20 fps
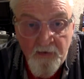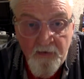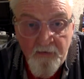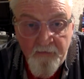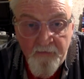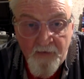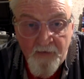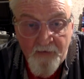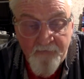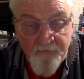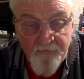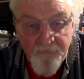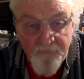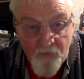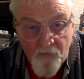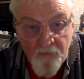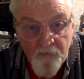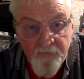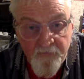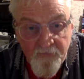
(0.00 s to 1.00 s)
That's the
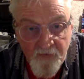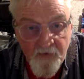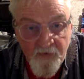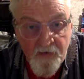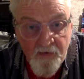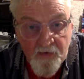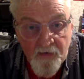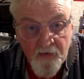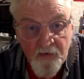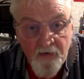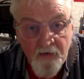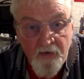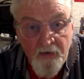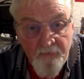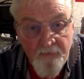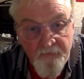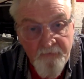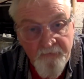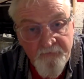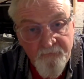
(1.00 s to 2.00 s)
idea of
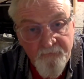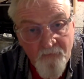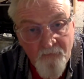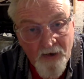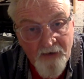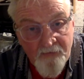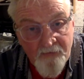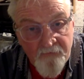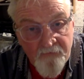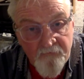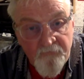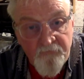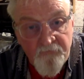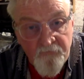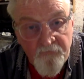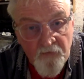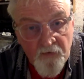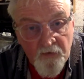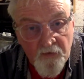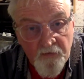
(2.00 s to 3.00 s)
this man's
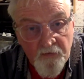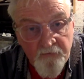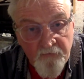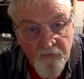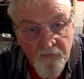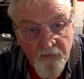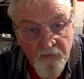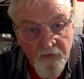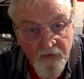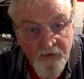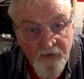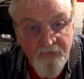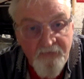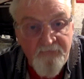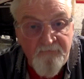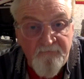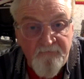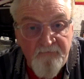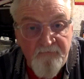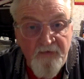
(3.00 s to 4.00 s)
research. It's
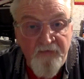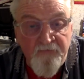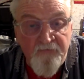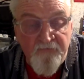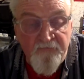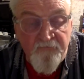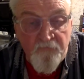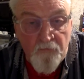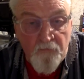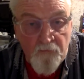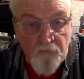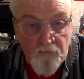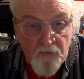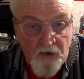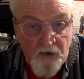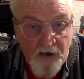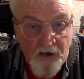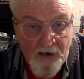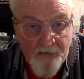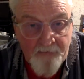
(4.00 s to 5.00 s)
visual
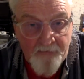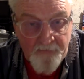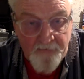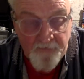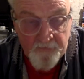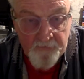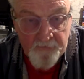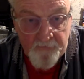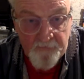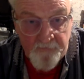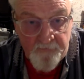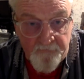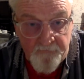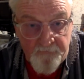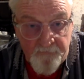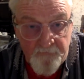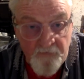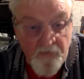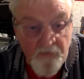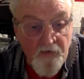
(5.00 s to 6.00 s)
evidence
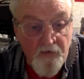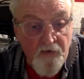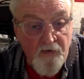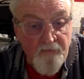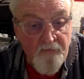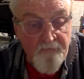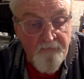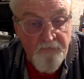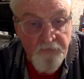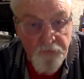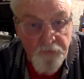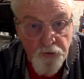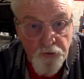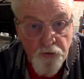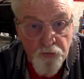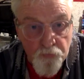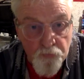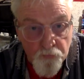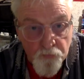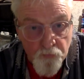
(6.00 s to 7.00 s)
for
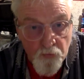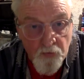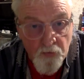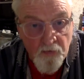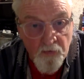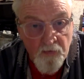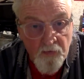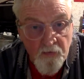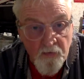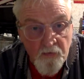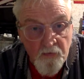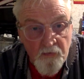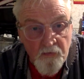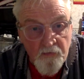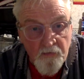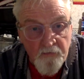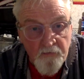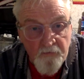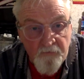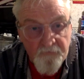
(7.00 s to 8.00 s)
you
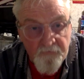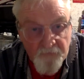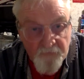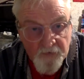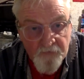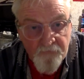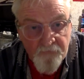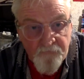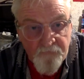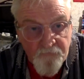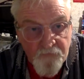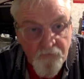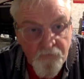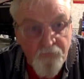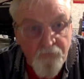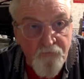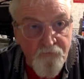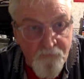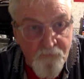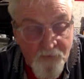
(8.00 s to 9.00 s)
to think,
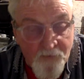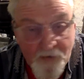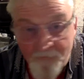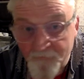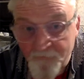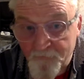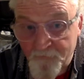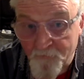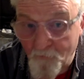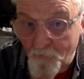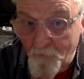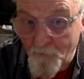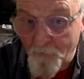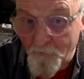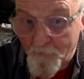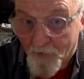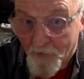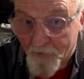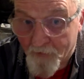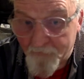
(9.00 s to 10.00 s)
excuse me, I'm sworn
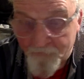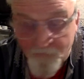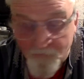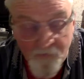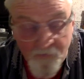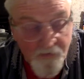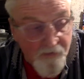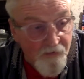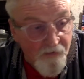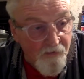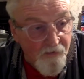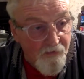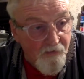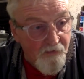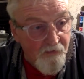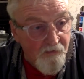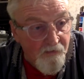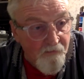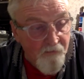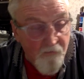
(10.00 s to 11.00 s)
much, right?
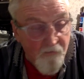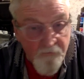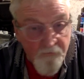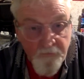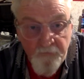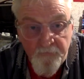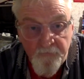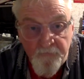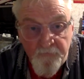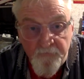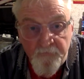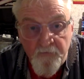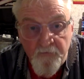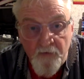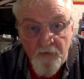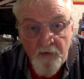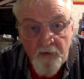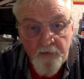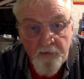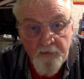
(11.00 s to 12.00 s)
Well, this isn't a
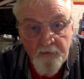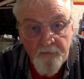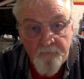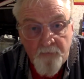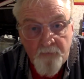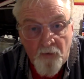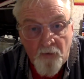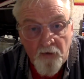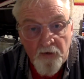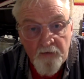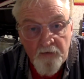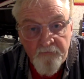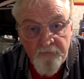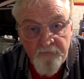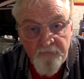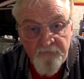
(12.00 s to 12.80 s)
load of bollocks. There's